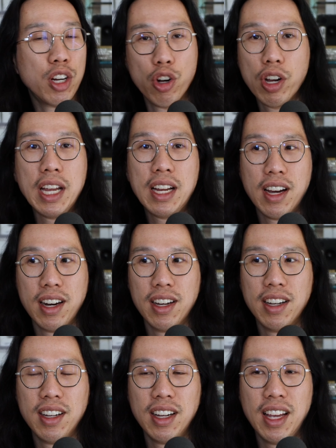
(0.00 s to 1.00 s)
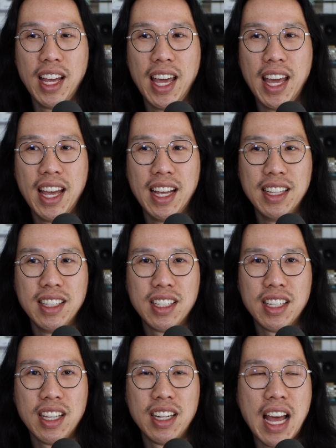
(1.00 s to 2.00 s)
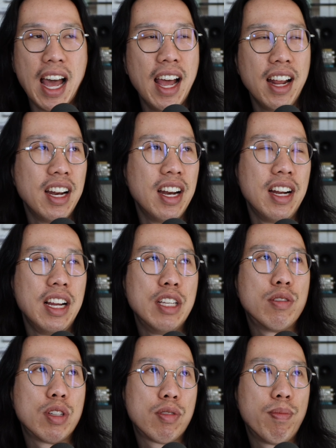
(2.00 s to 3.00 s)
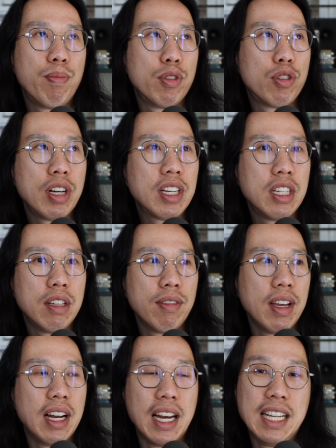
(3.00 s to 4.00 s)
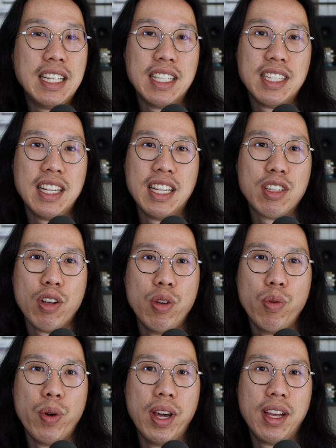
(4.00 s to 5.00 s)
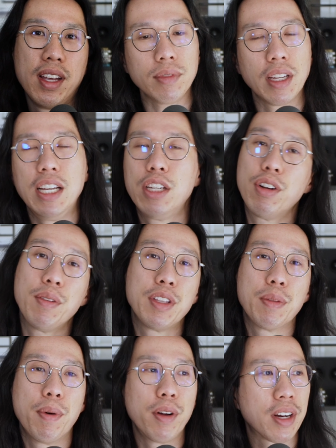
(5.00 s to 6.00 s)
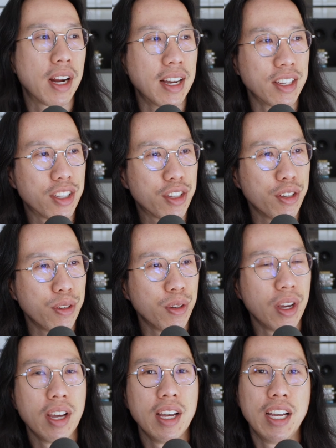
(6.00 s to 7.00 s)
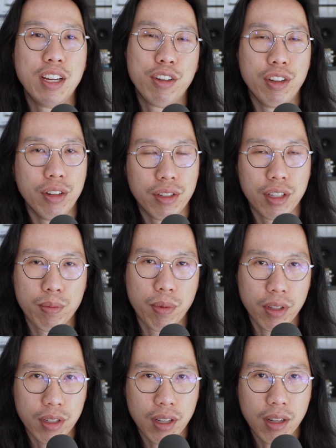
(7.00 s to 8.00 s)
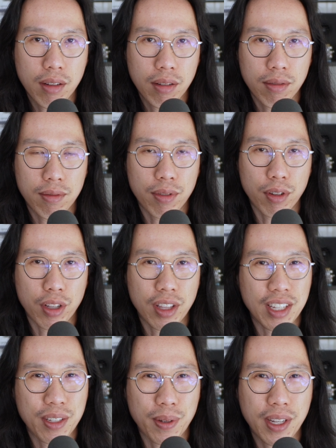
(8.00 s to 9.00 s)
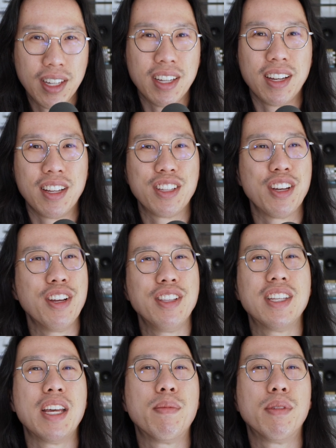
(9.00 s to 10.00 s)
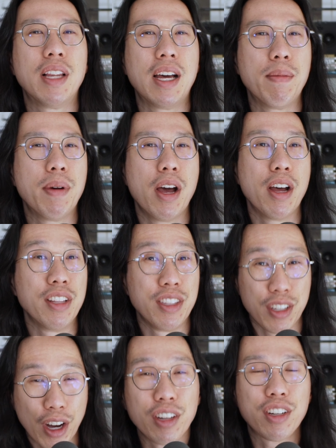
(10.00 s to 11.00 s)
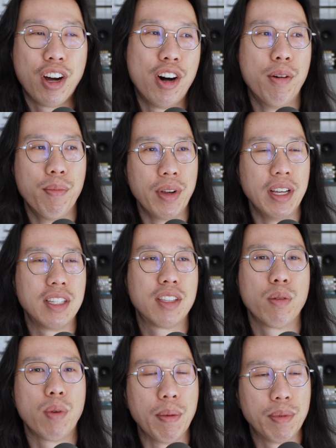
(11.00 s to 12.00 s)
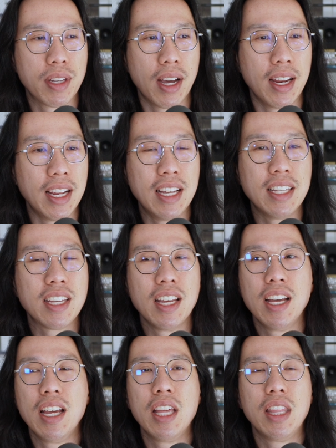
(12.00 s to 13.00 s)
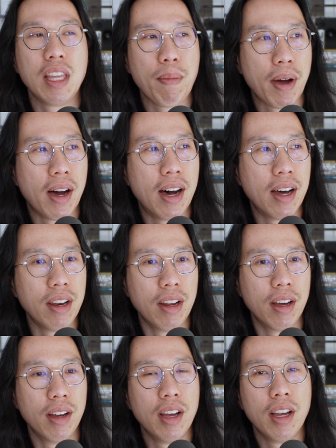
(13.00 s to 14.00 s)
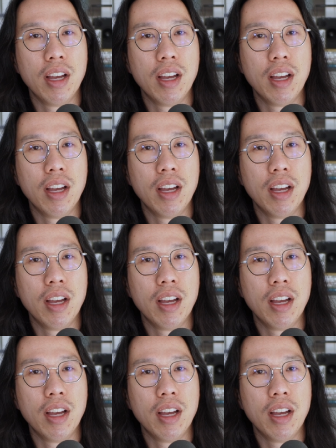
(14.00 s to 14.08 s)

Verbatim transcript: cookie cutter and is restrictive and elitist in its own way. Interrupting the podcast to introduce the sponsor for this week, turntablelab.com is the website, is the partner.